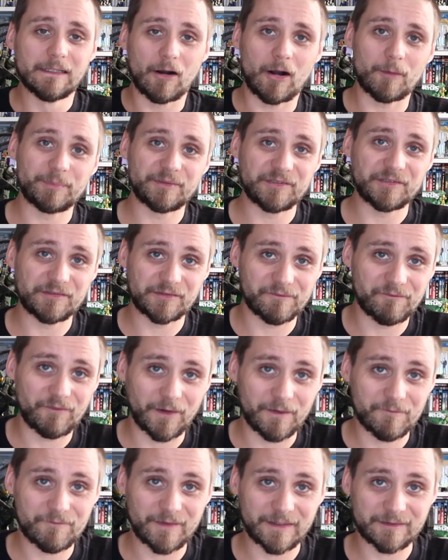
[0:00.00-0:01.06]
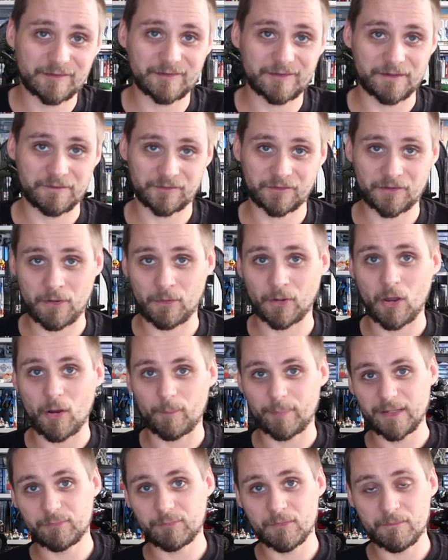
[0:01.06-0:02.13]
RPGs in Final Fantasy series. I know a lot of
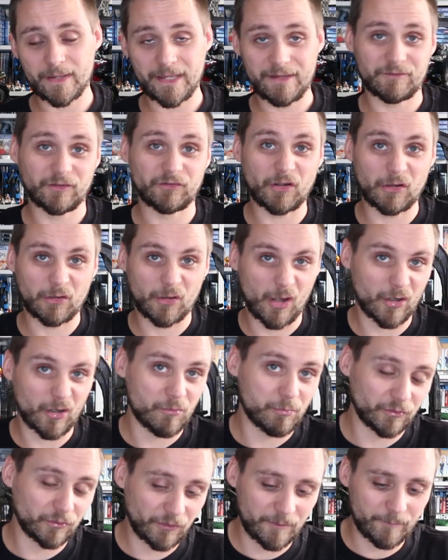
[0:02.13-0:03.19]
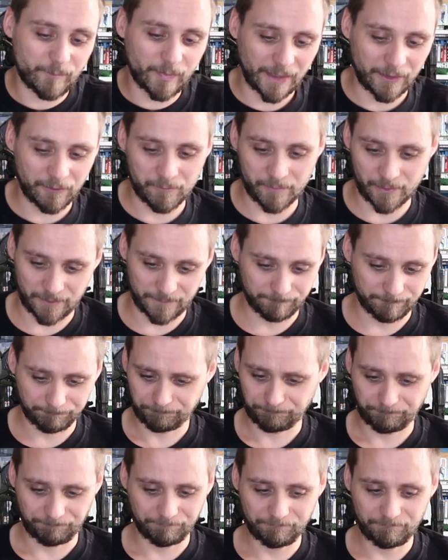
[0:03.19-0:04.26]
people either don't like them or don't play them, but
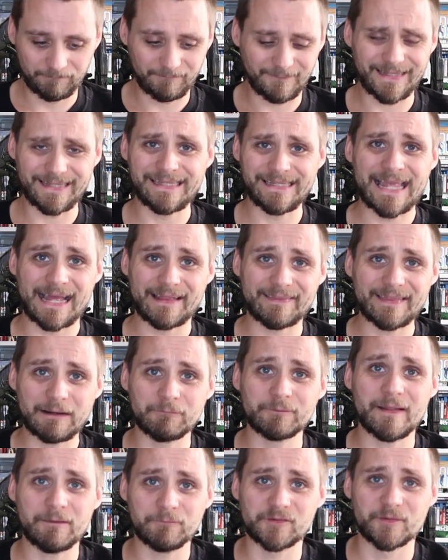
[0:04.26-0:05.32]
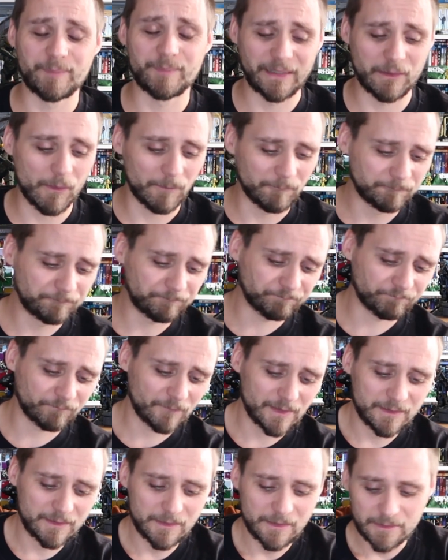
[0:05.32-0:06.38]
yeah, that was a big one.
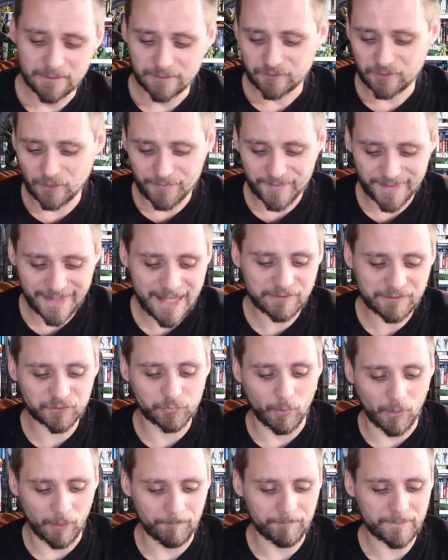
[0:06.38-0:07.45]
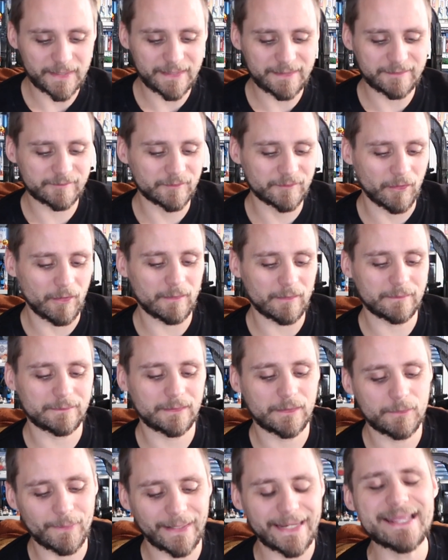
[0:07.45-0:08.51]
So the next one is not,
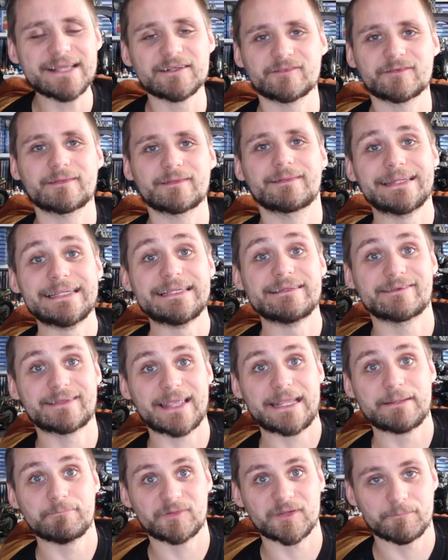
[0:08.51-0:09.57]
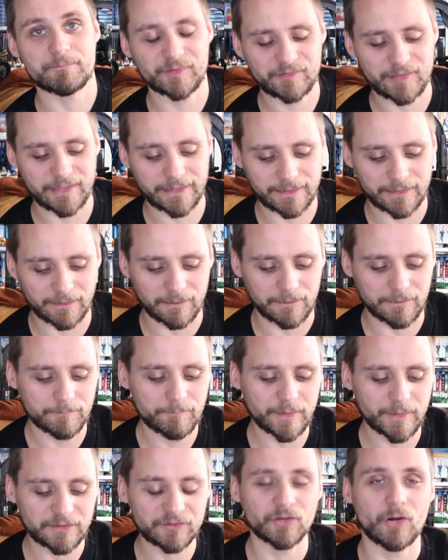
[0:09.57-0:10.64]
well, it is these games in particular,
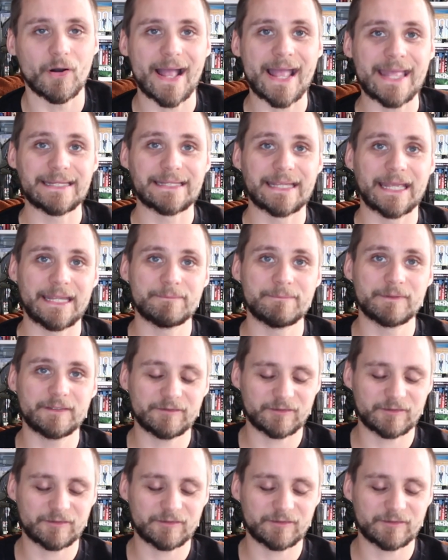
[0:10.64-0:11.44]
but it's not a game.